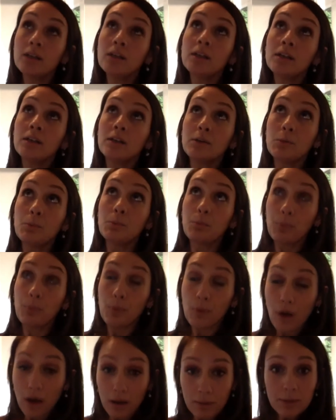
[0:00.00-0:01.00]
you
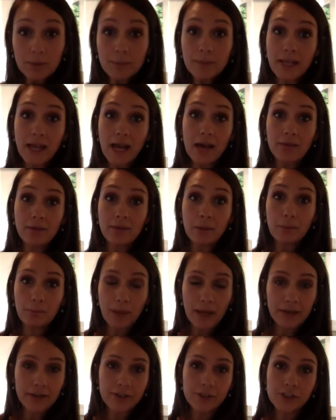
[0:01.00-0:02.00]
probably have a
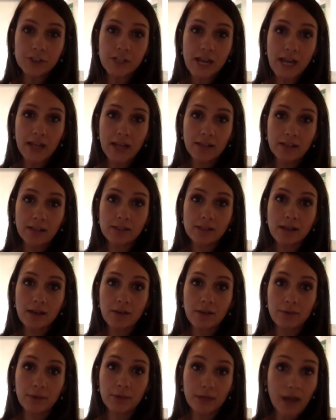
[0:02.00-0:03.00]
better chance
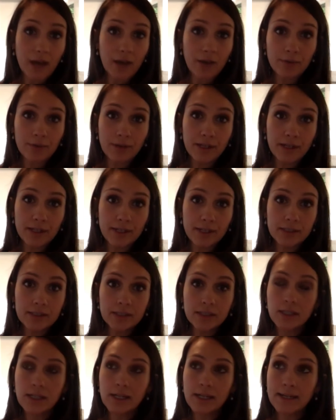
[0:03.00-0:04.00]
of recovering.
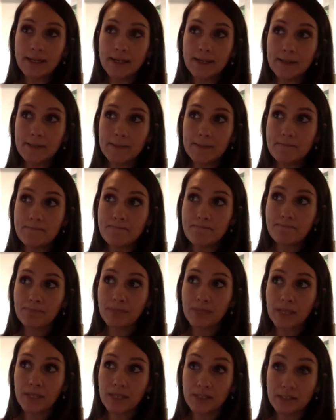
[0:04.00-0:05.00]

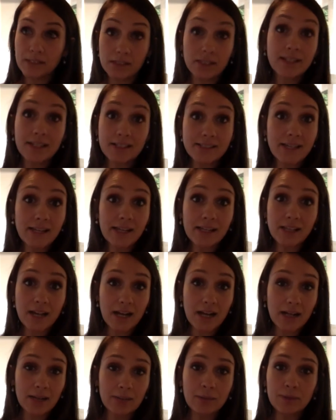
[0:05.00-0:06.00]
It's going to take
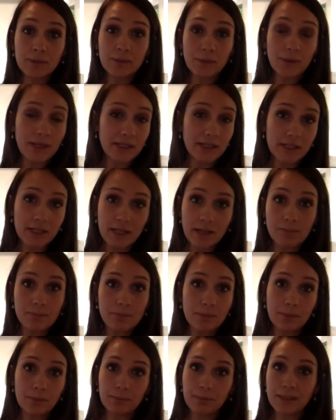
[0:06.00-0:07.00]
time if you ended up
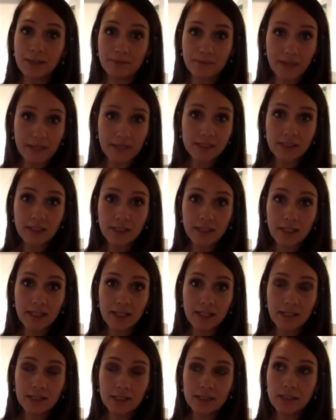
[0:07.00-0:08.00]
being
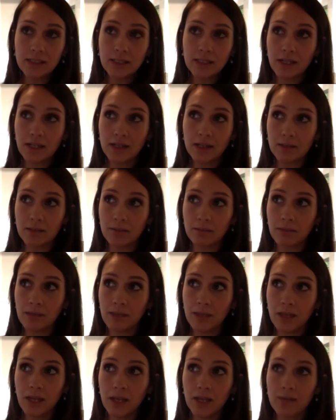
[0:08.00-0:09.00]
ventilated.
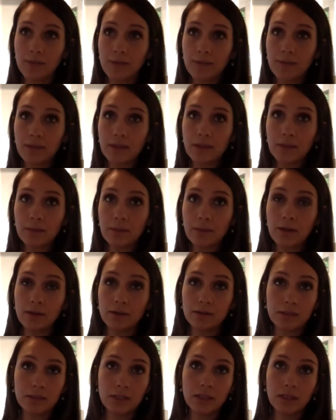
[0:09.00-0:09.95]
And if you think about